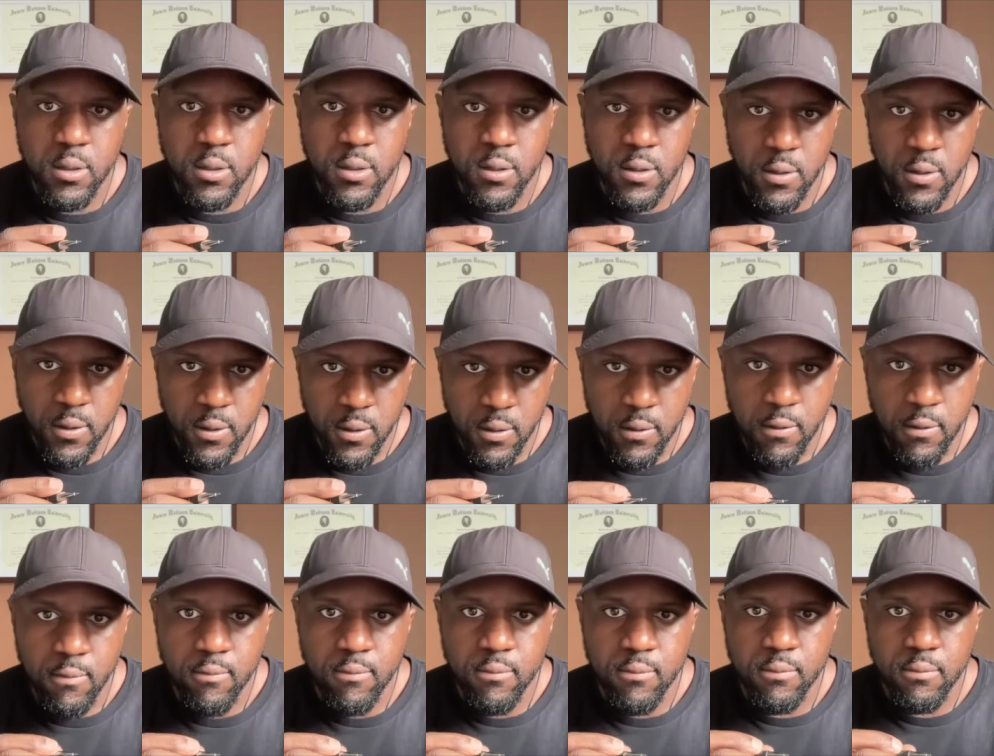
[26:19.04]
you know
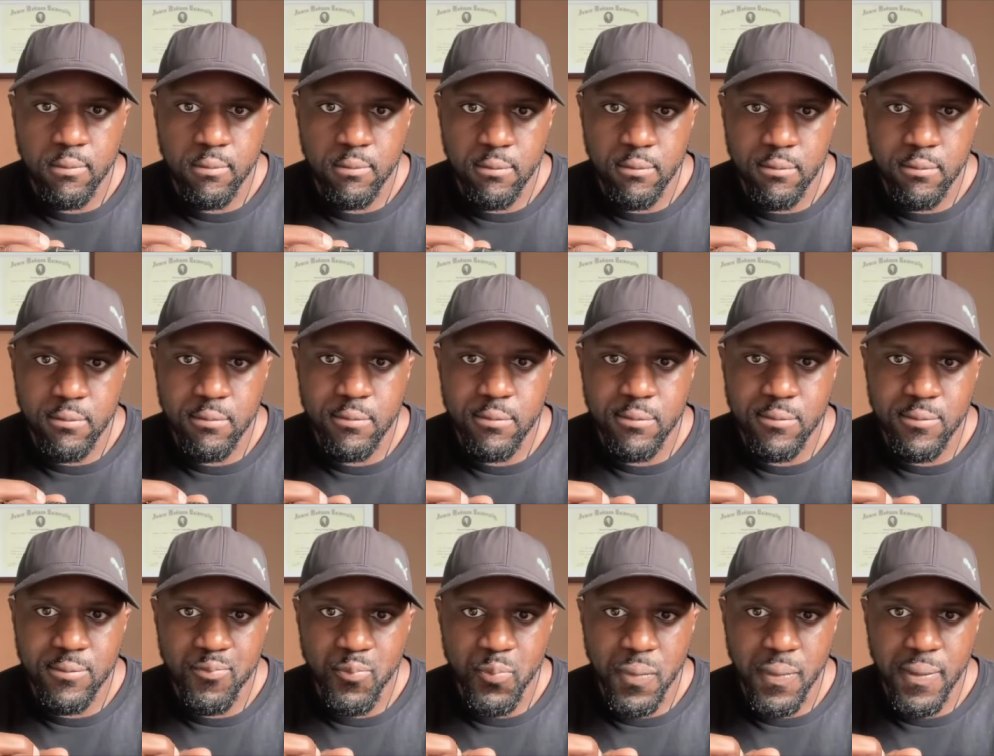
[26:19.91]
we're we're
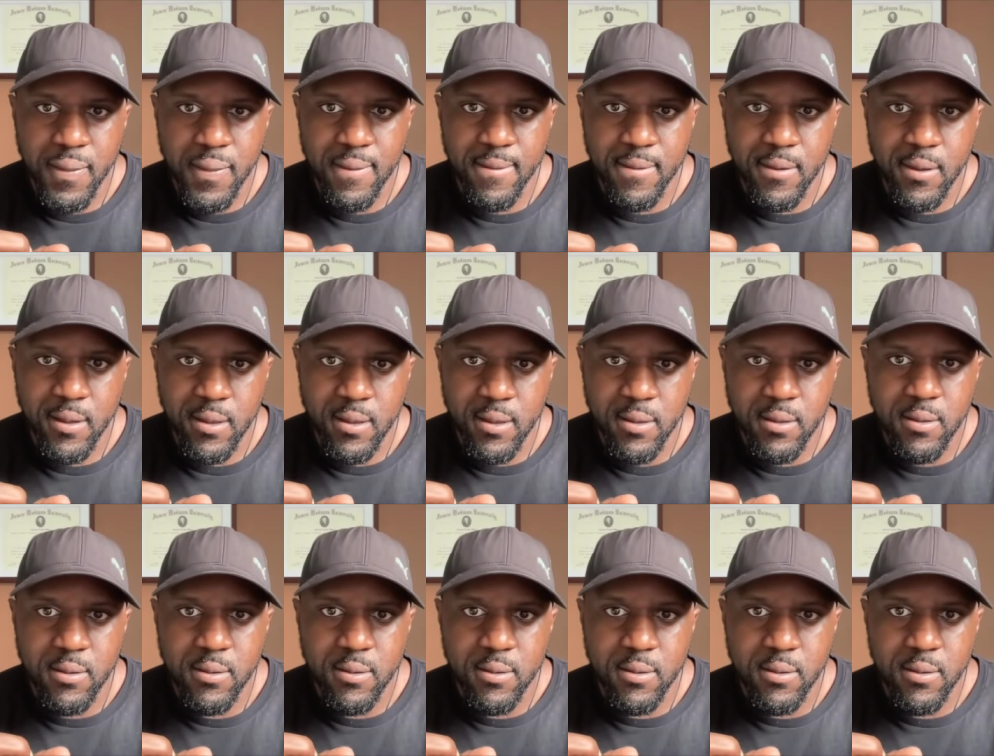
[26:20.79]
working on it so